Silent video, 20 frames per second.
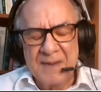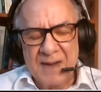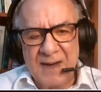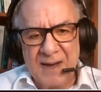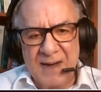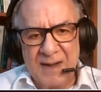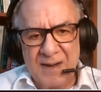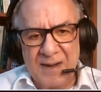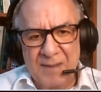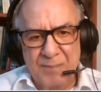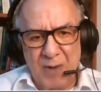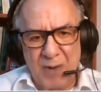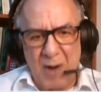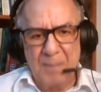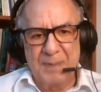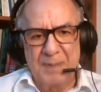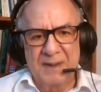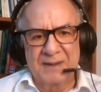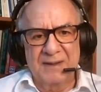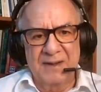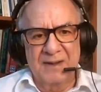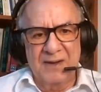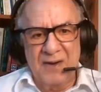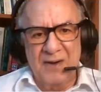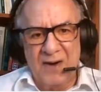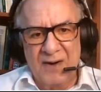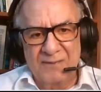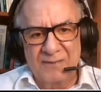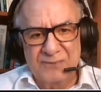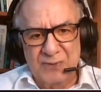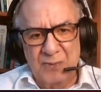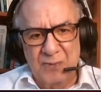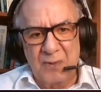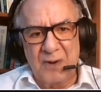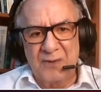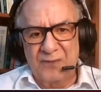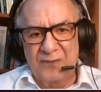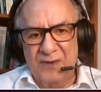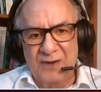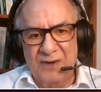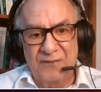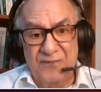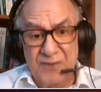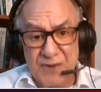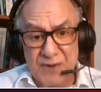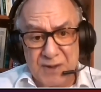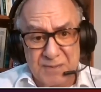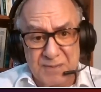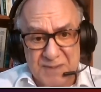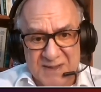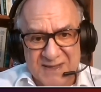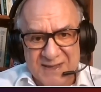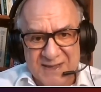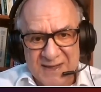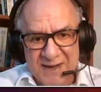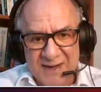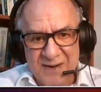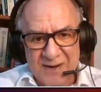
a property of two or three firms,